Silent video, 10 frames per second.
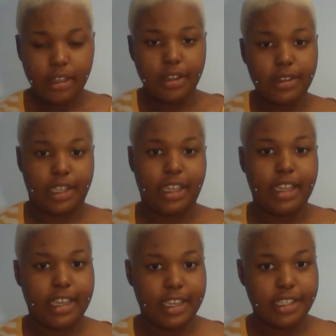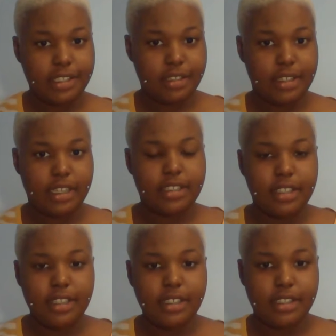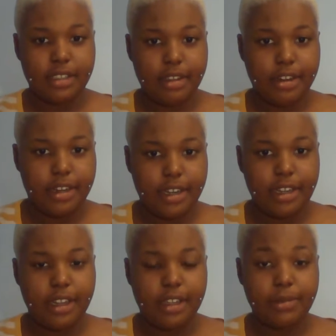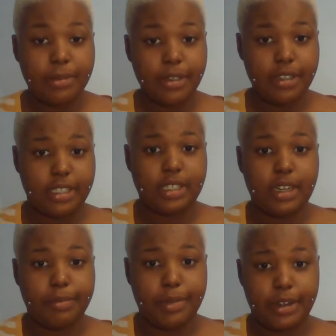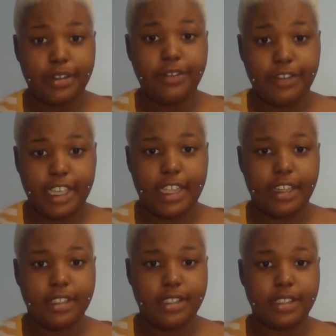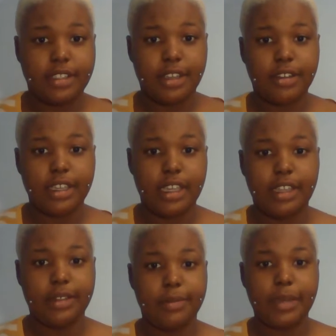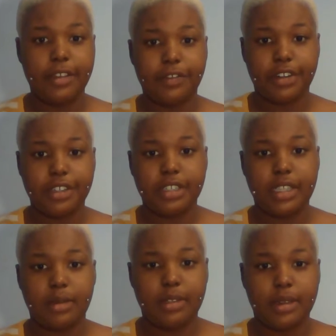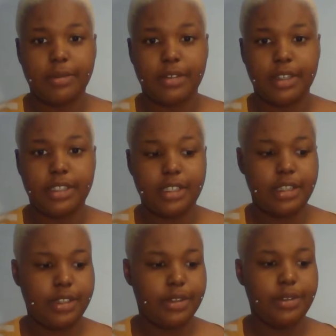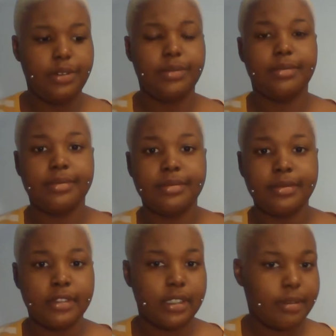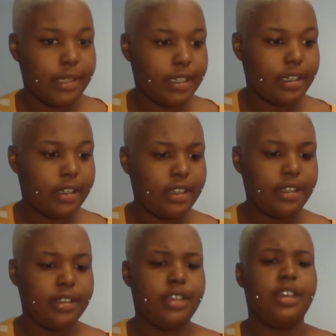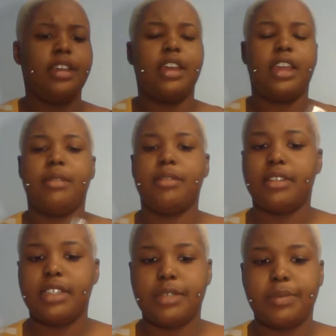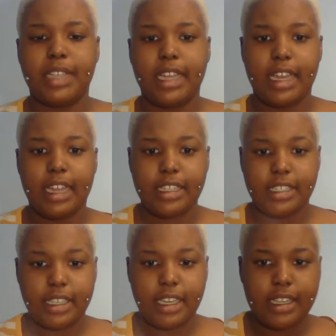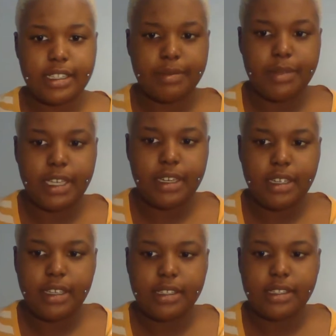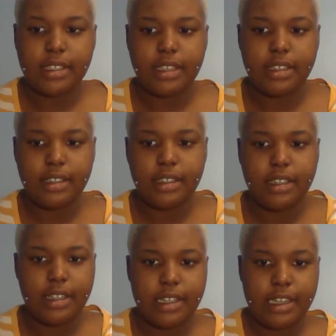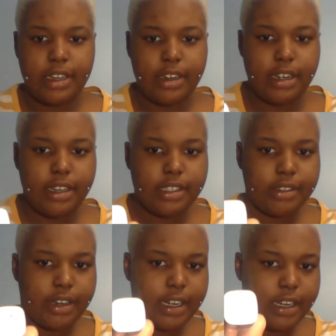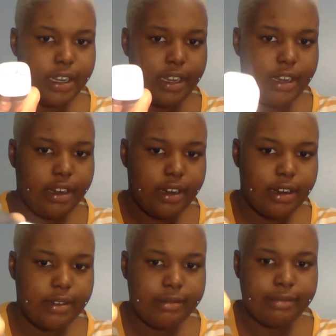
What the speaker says: Okay guys, so let's get started. I'm going to start bare face. Okay, and my first step that I'm going to do, let me get it. I am going to apply Ice Cosmetics. Here it is right here.